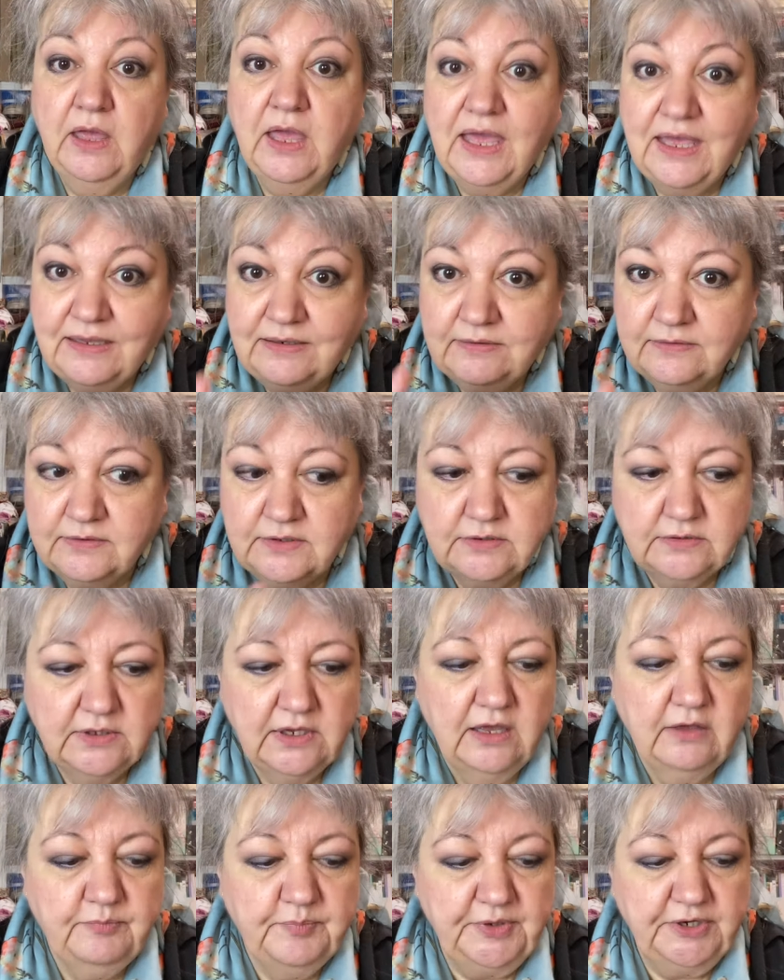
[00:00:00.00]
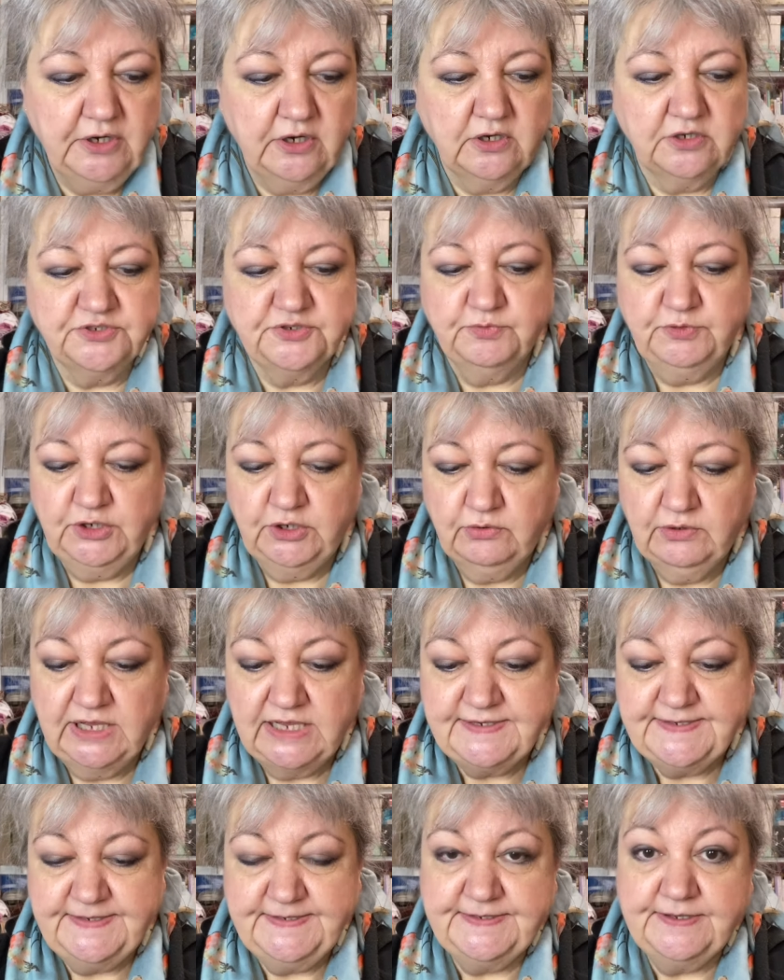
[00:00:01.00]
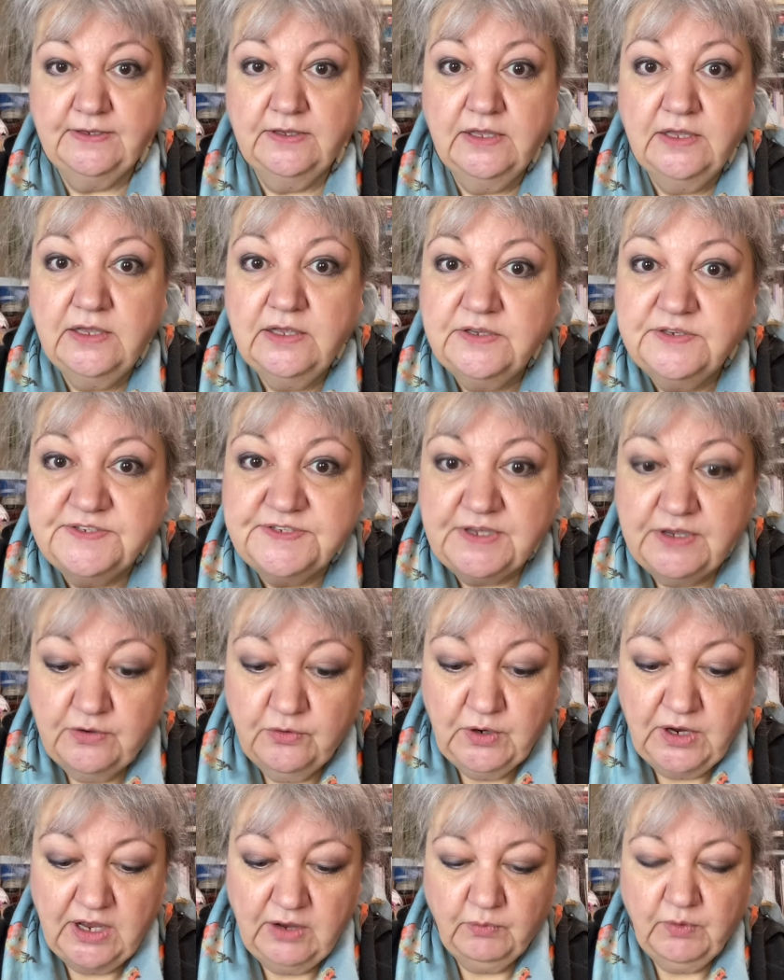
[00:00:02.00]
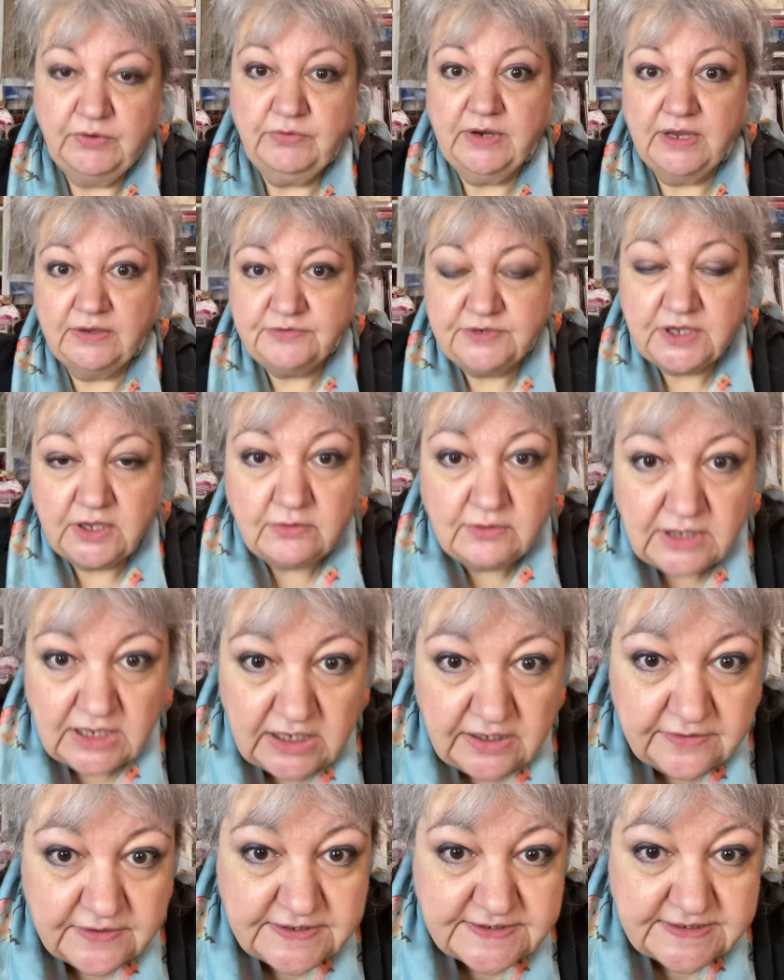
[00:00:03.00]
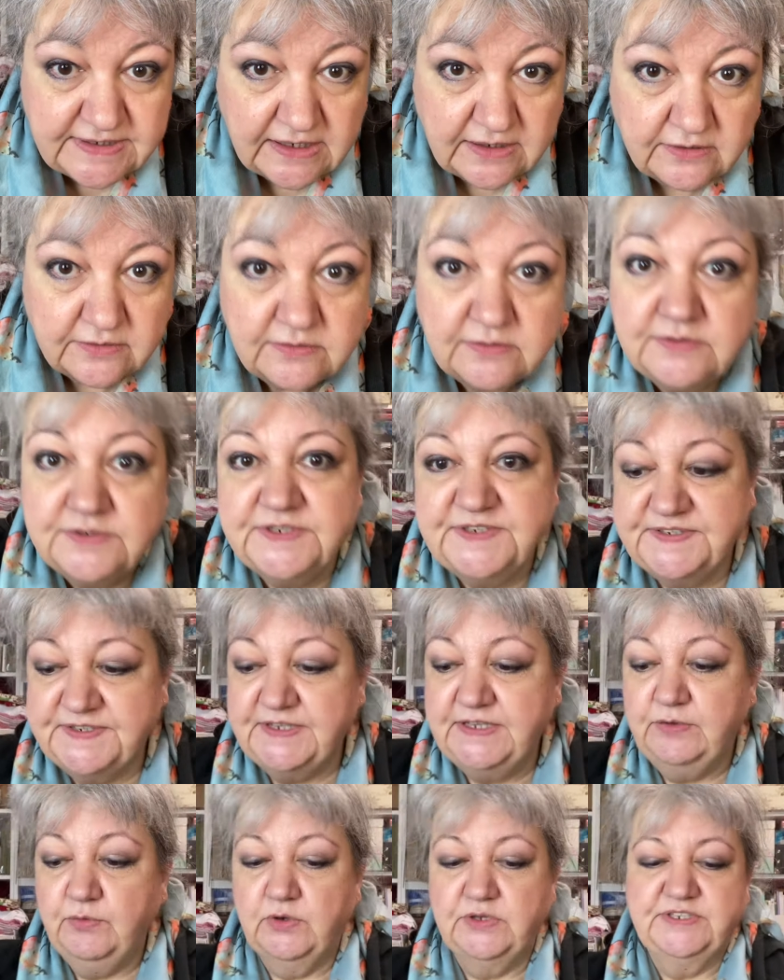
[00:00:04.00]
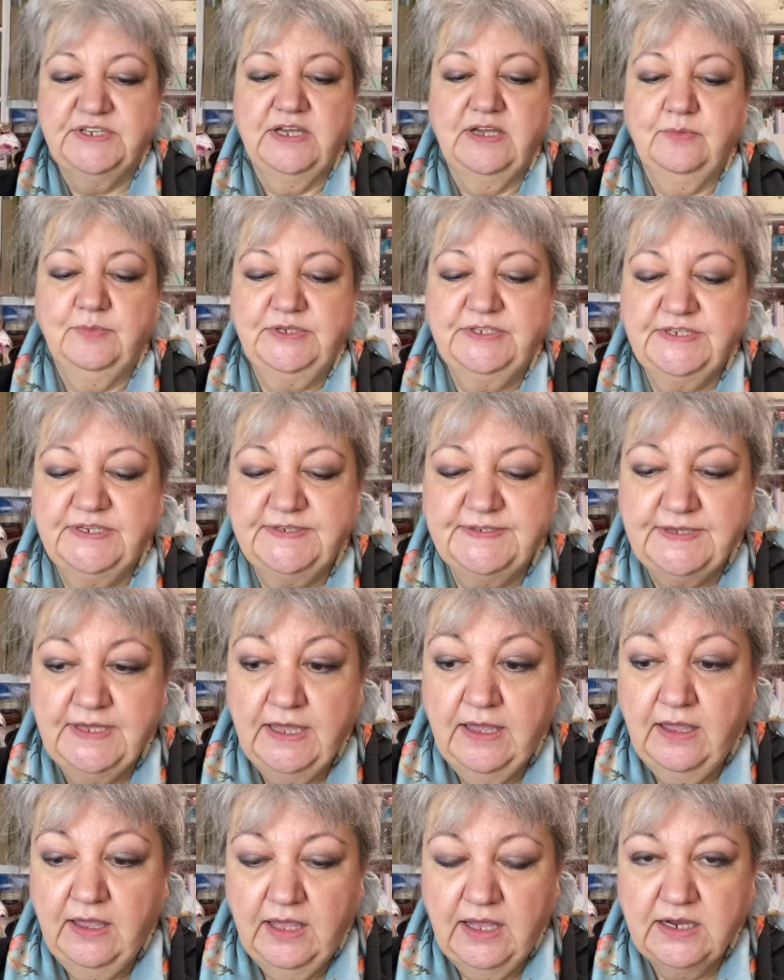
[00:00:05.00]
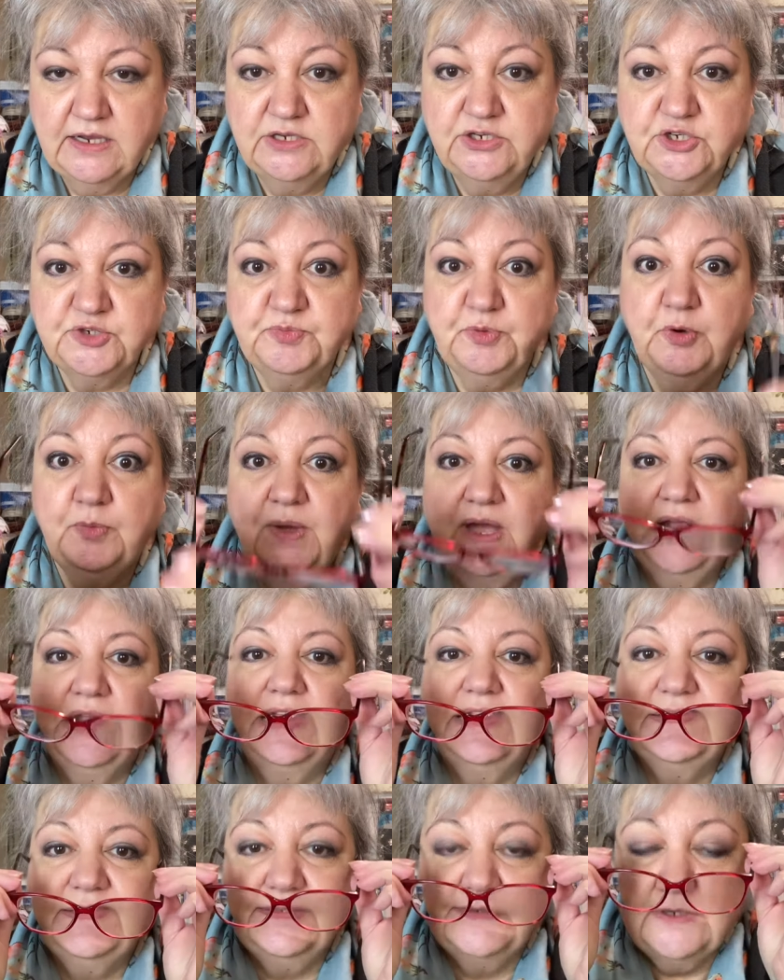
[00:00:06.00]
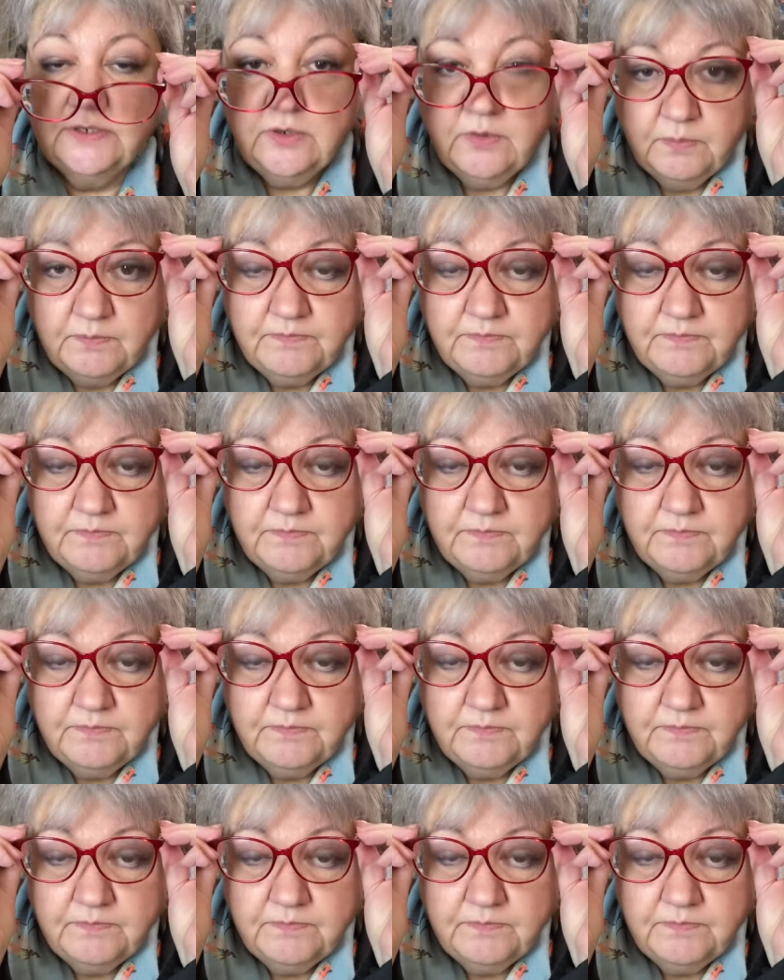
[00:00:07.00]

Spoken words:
And I've been and got some new glasses, so I won't have to go like this now to see what time it is. I can just put my glasses on.